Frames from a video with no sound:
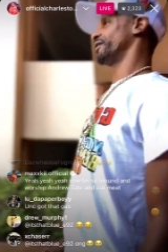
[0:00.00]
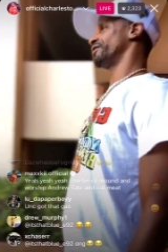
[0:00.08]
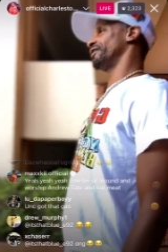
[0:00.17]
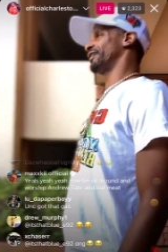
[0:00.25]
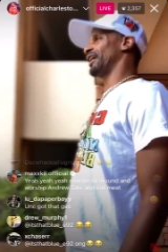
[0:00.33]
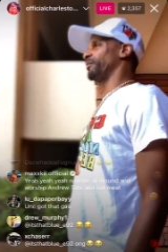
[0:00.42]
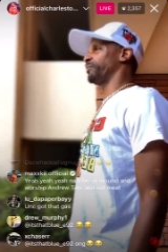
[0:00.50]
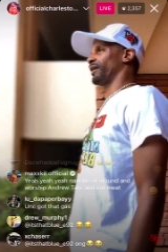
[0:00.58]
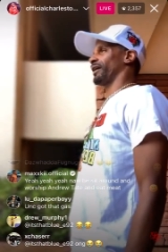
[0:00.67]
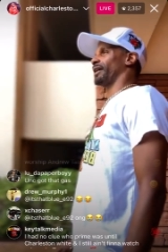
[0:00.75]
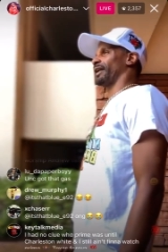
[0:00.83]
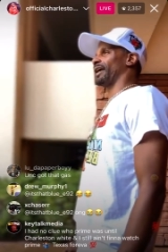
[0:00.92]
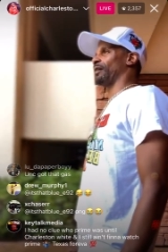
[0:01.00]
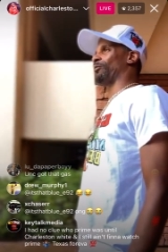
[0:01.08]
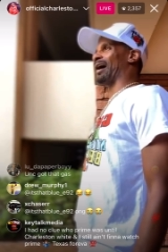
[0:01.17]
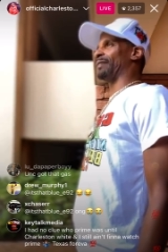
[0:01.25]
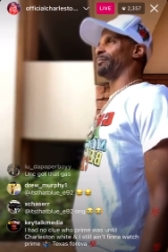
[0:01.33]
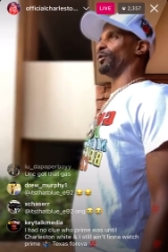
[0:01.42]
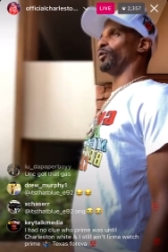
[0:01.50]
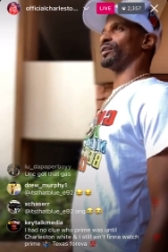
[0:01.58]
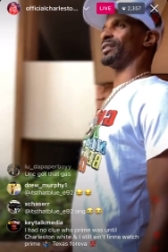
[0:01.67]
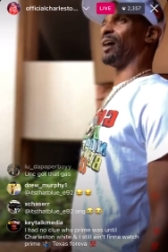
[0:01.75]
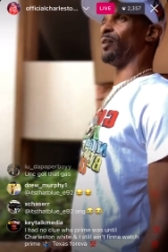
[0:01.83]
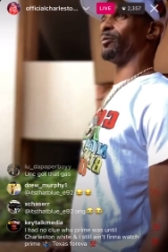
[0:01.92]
a bunch of gay playing ass white boys